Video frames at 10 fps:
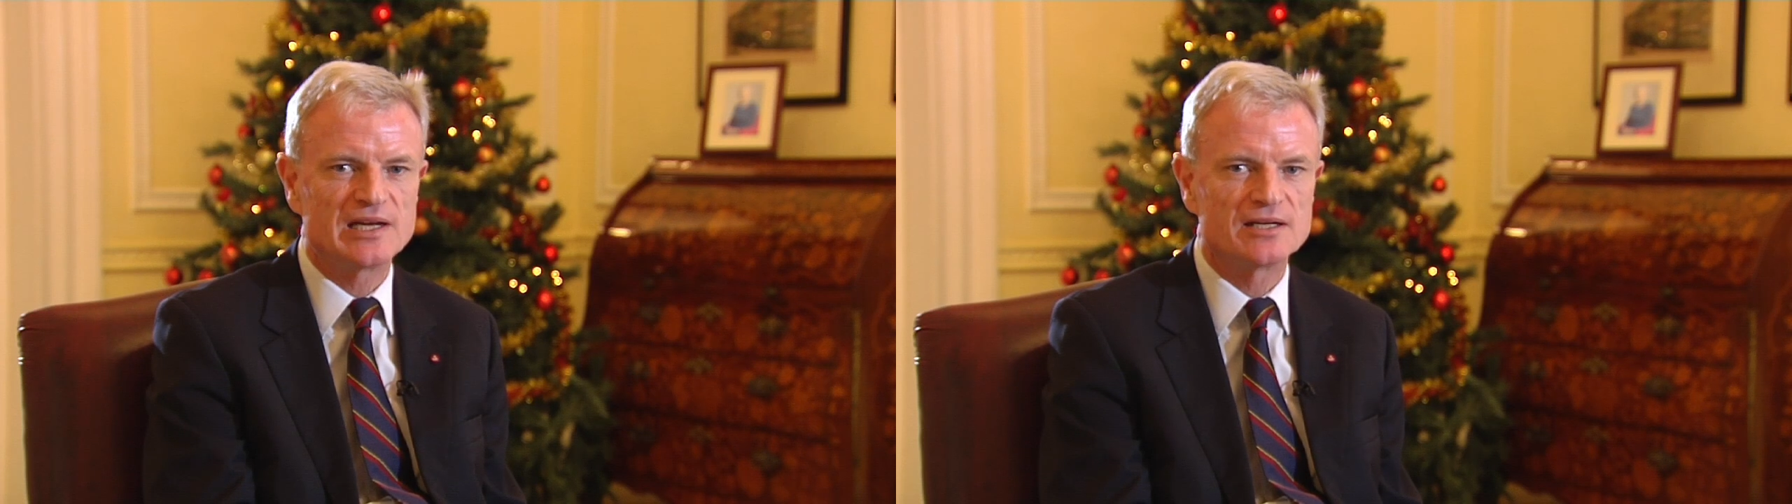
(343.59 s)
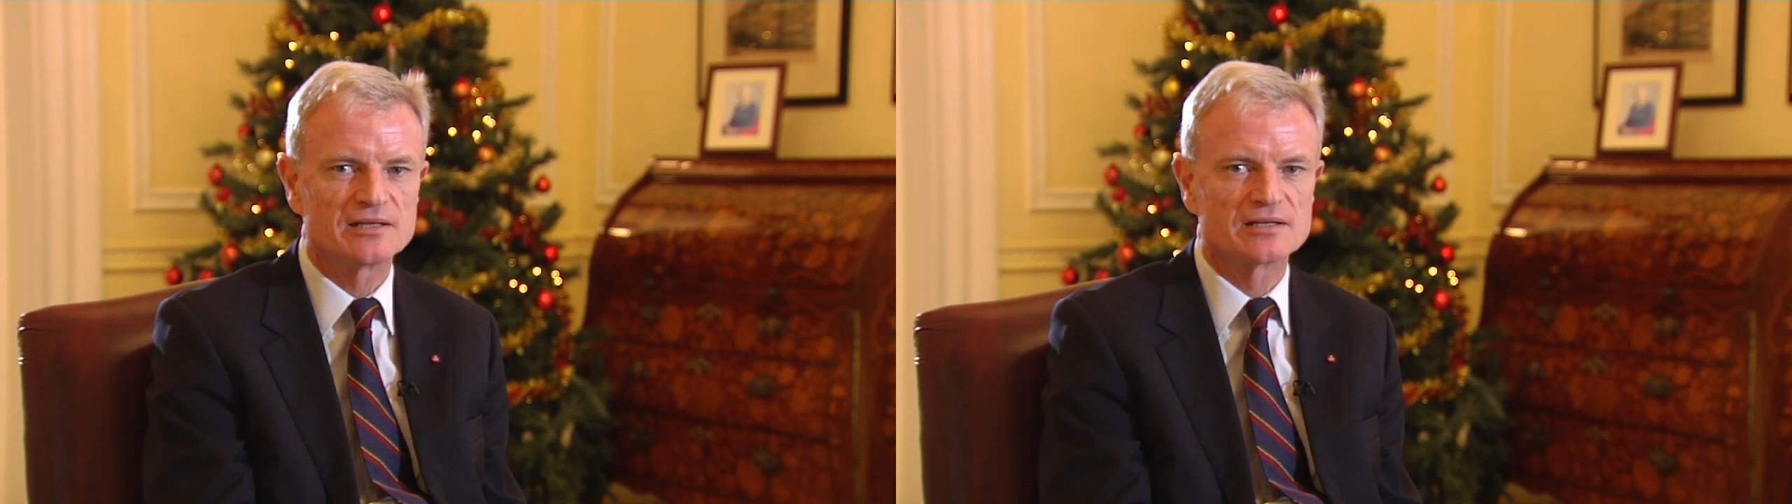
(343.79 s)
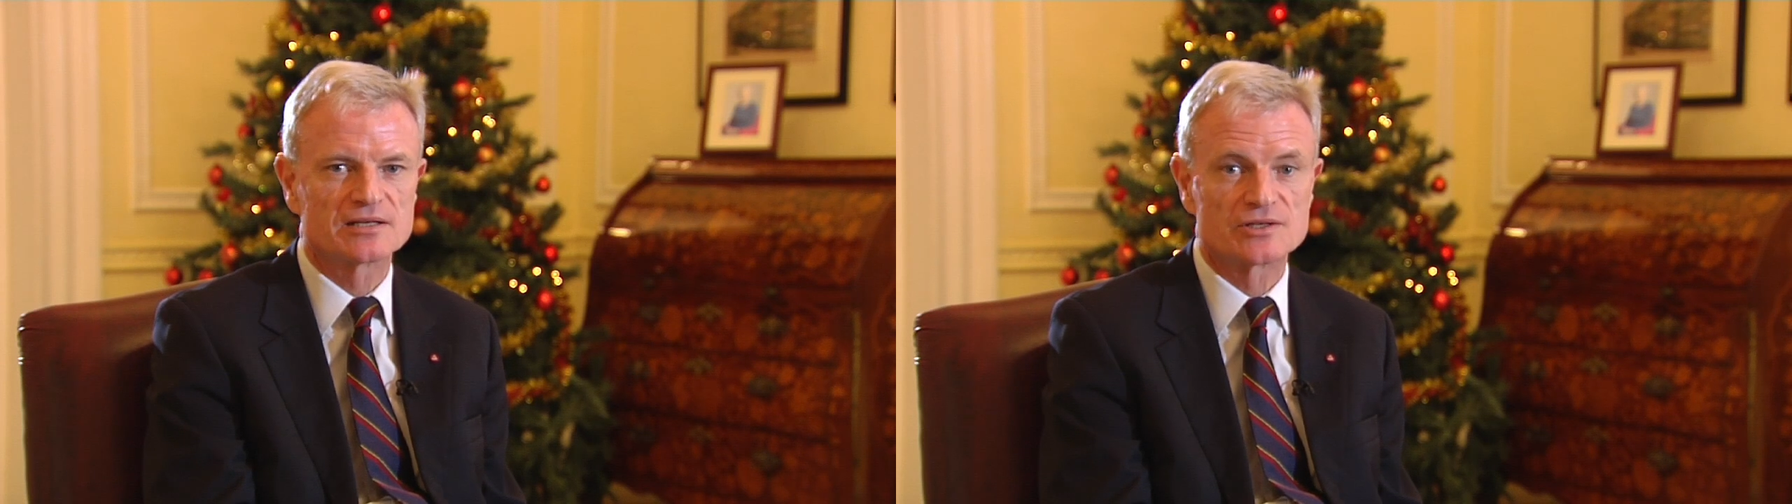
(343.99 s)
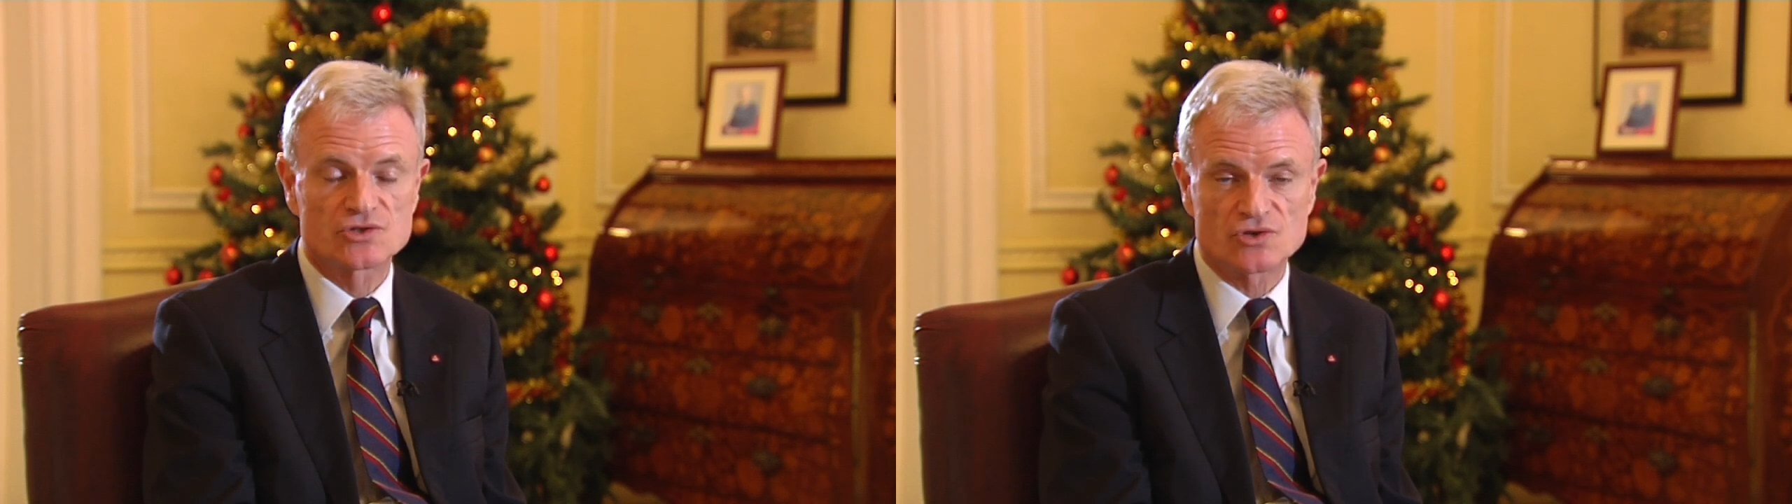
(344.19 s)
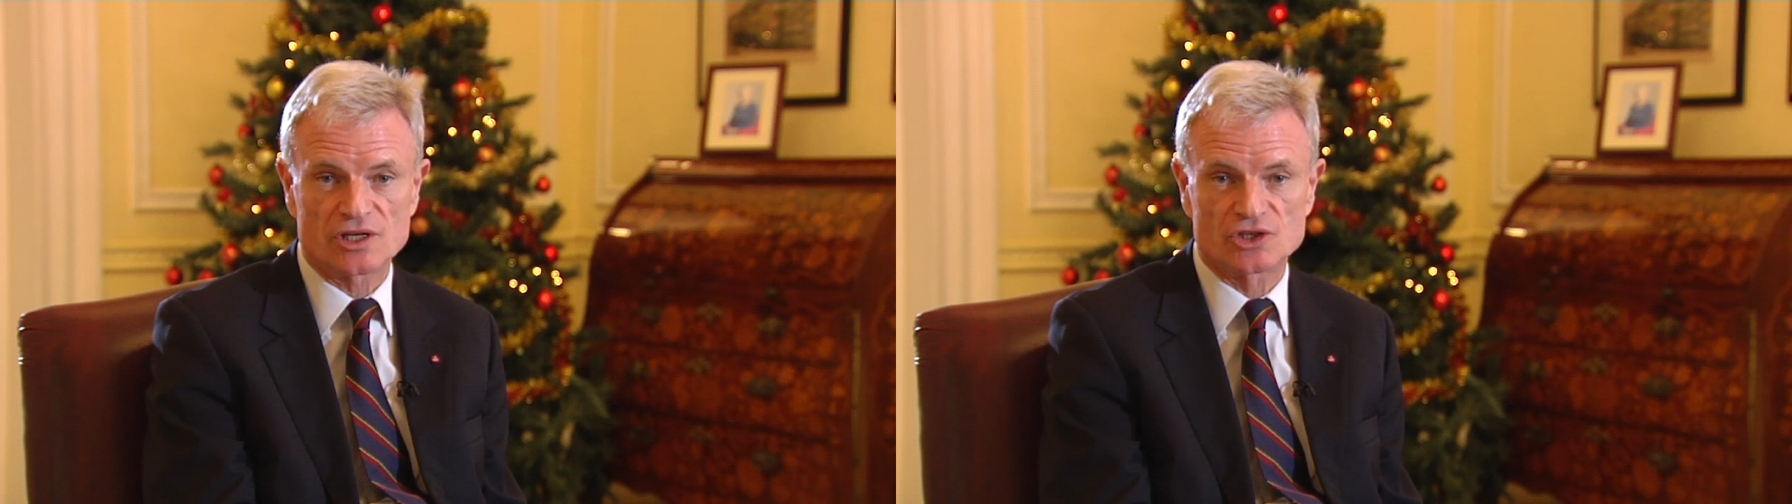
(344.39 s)
pending the
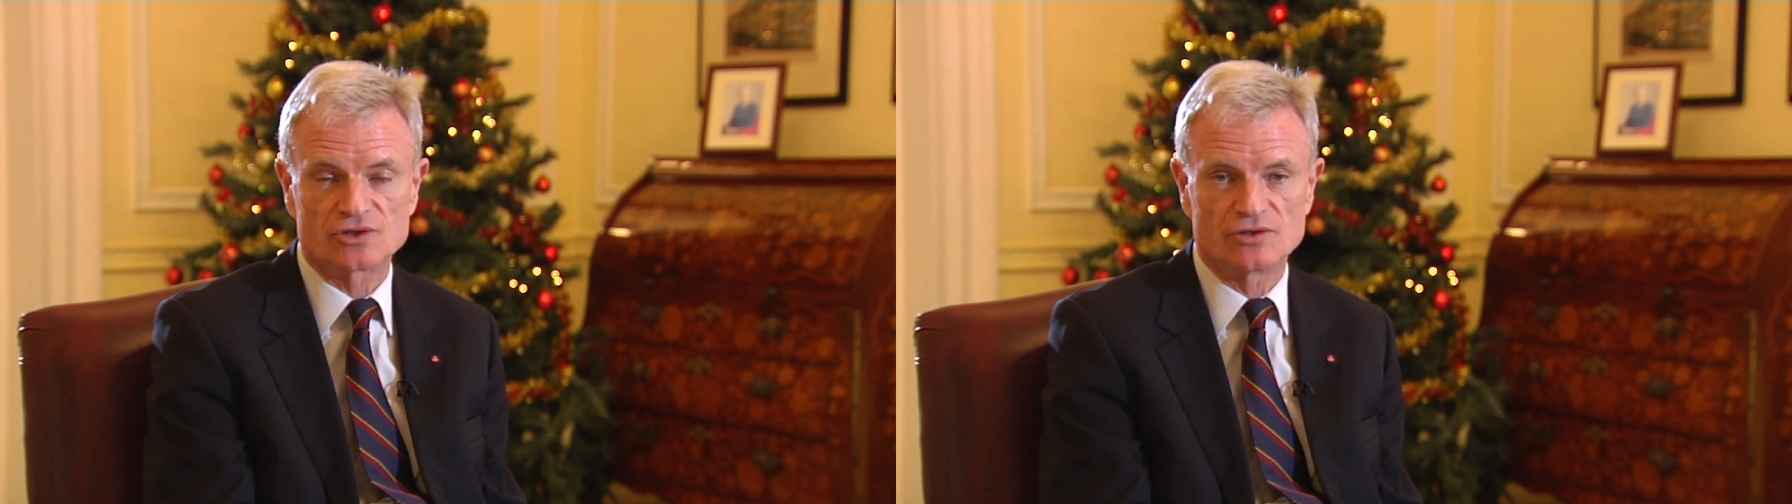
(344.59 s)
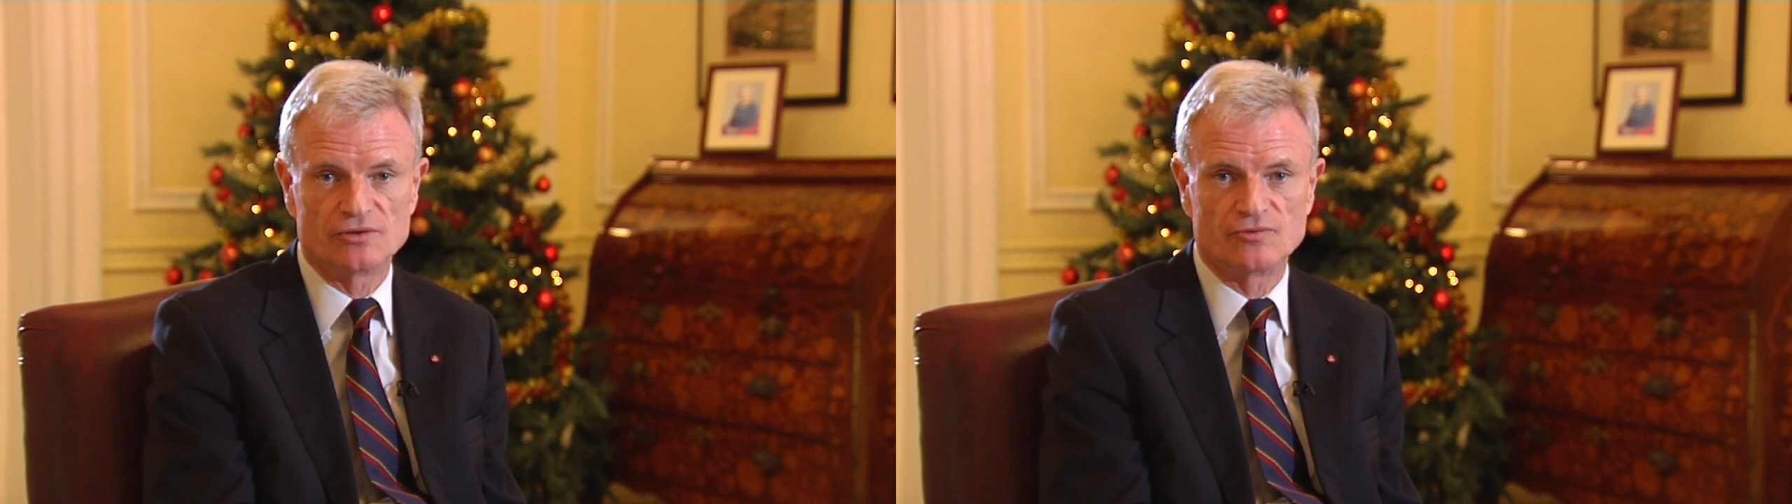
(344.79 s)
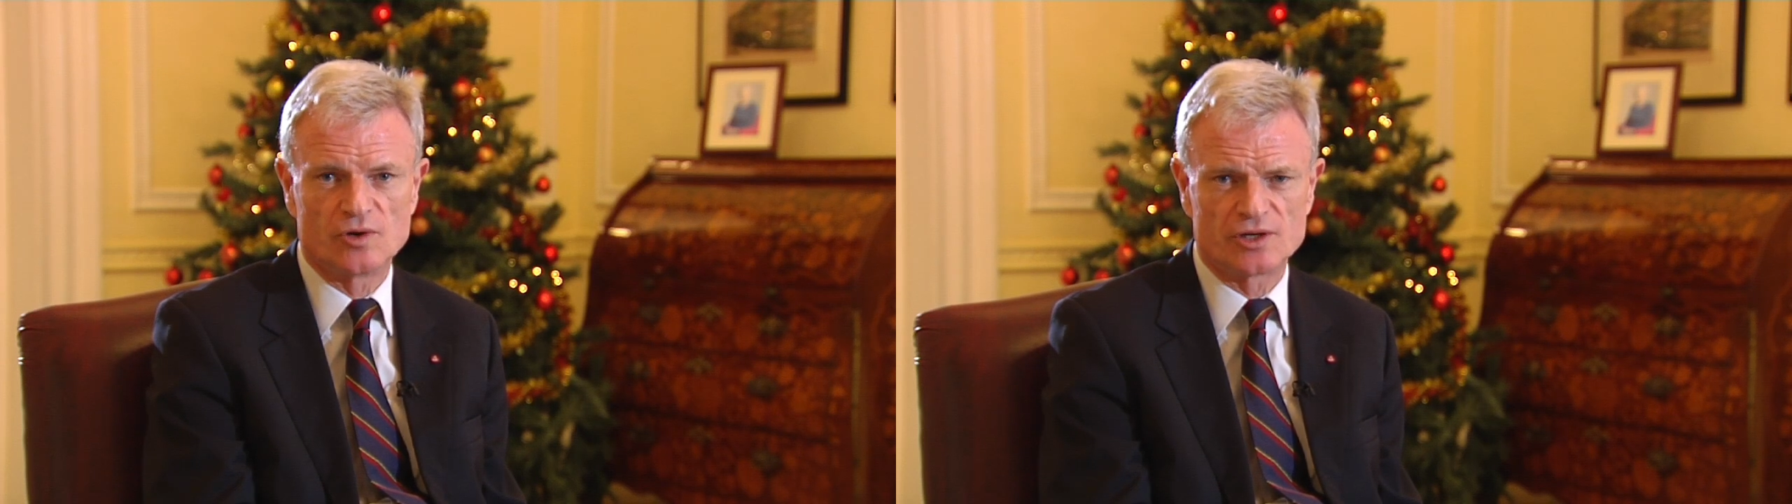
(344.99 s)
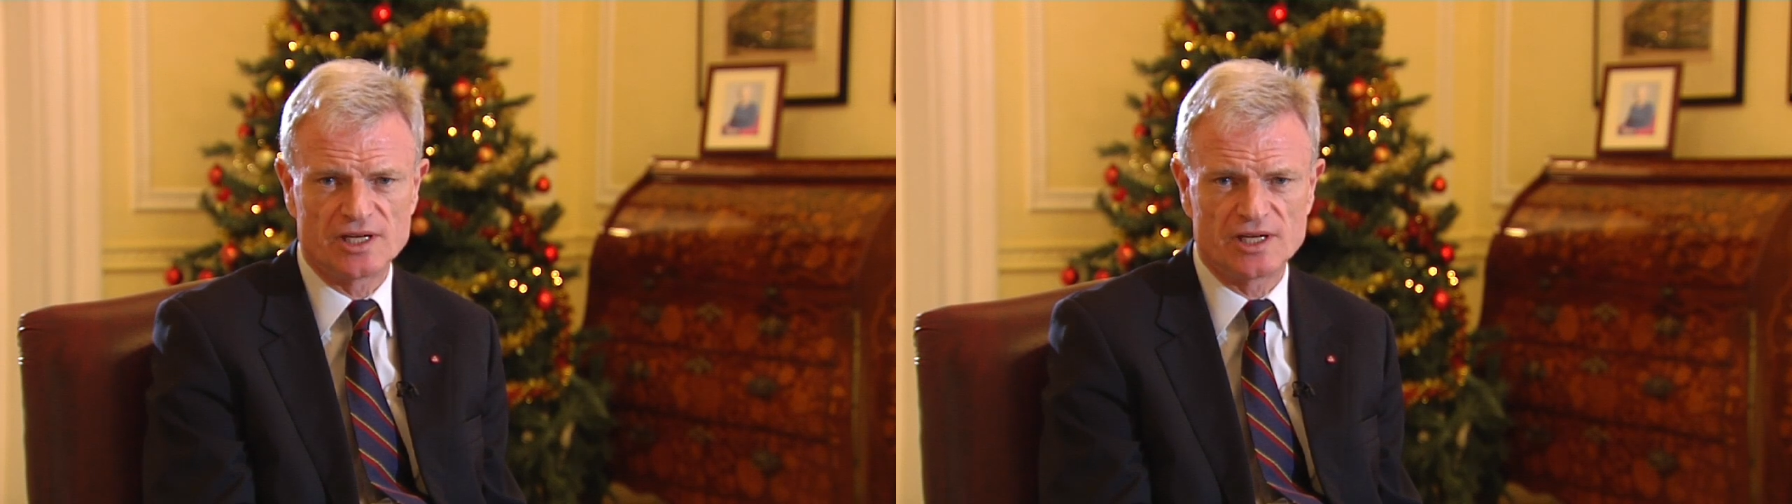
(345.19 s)
construction of